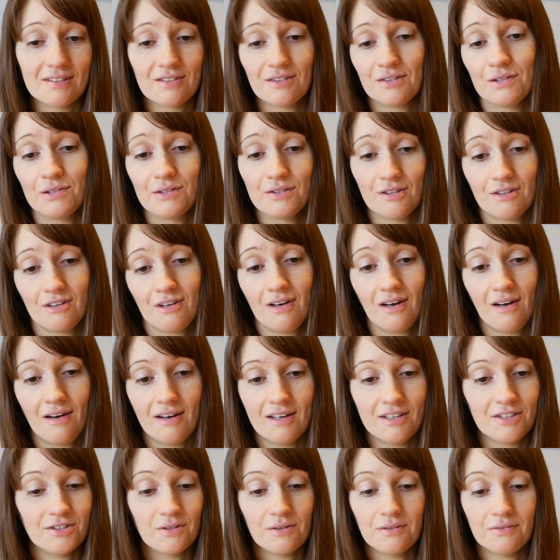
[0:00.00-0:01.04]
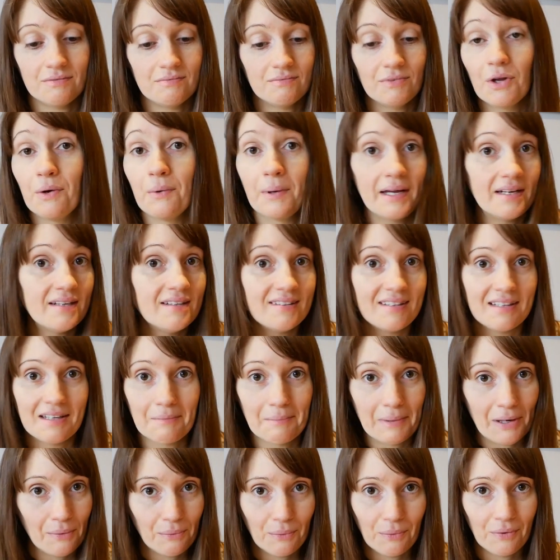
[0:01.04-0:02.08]
because I don't know anything
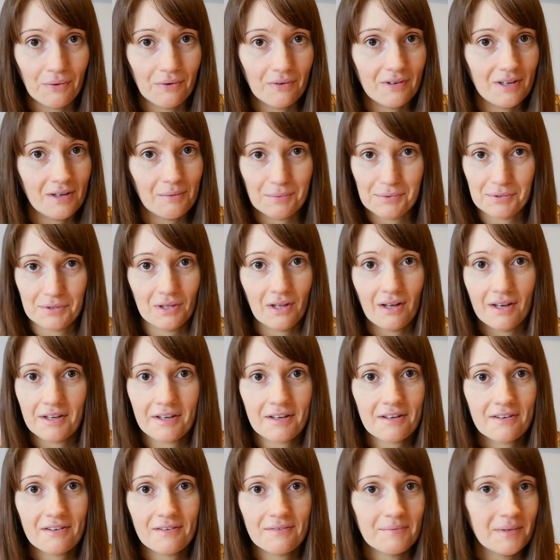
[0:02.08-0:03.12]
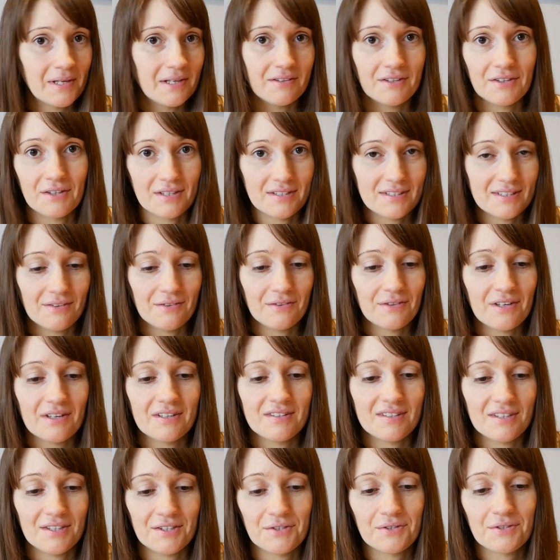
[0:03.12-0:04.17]
about what it was like in the
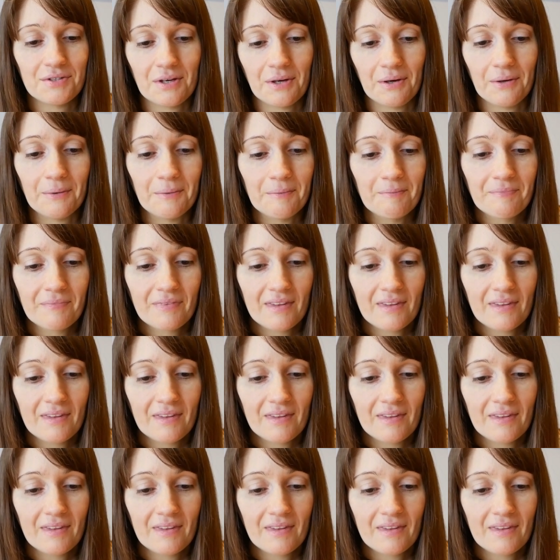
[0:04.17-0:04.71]
1930s, so